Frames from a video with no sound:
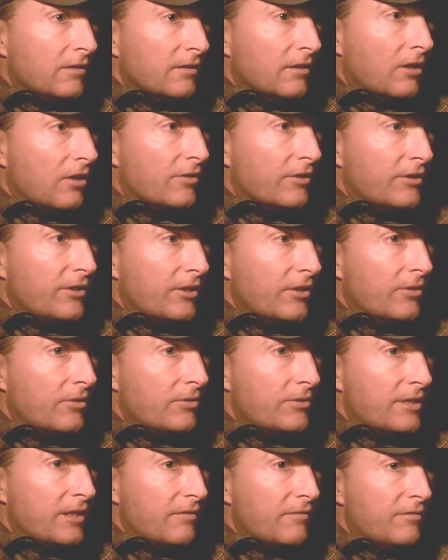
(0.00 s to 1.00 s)
all the
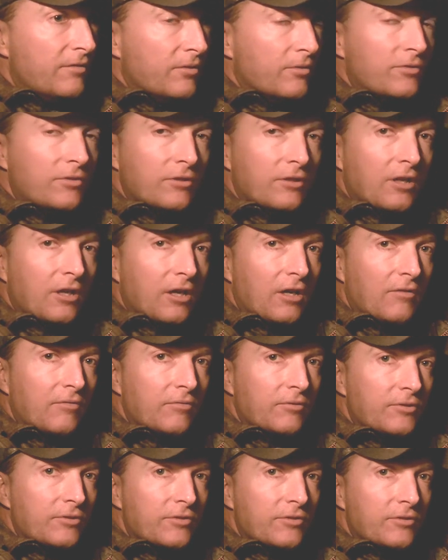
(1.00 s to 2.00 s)
does had filtered off,
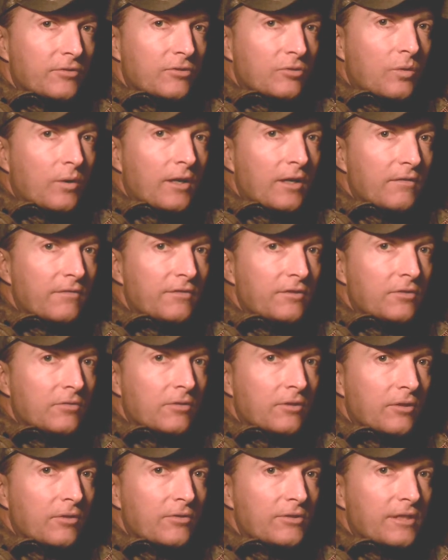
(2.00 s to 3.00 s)
which there's quite a few
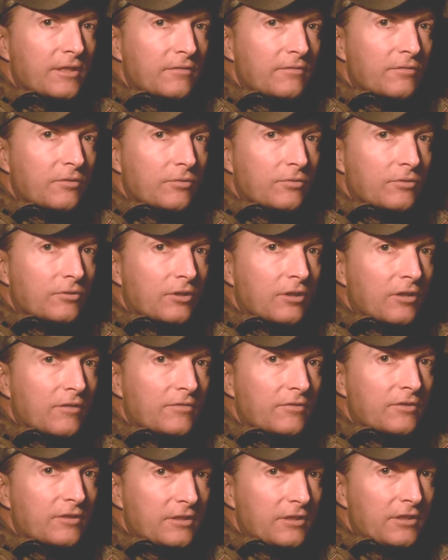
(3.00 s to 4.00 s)
of those. They'd filtered
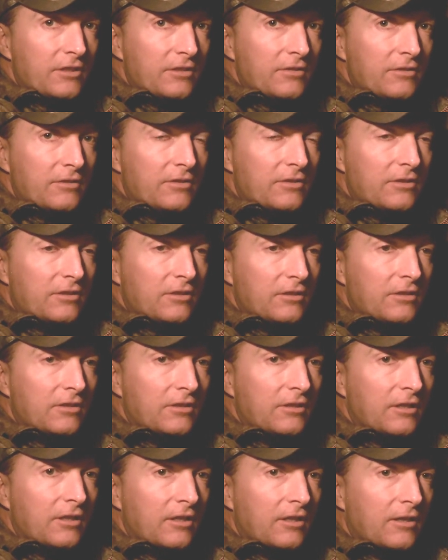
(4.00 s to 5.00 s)
off to the east.
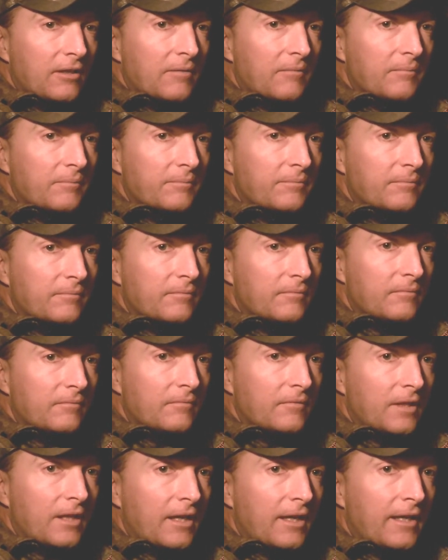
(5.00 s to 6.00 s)
I
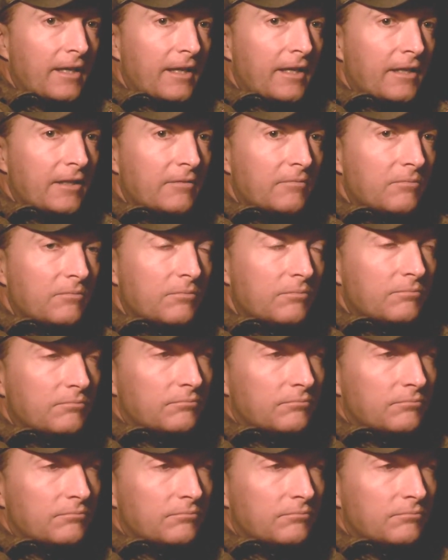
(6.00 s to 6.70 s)
had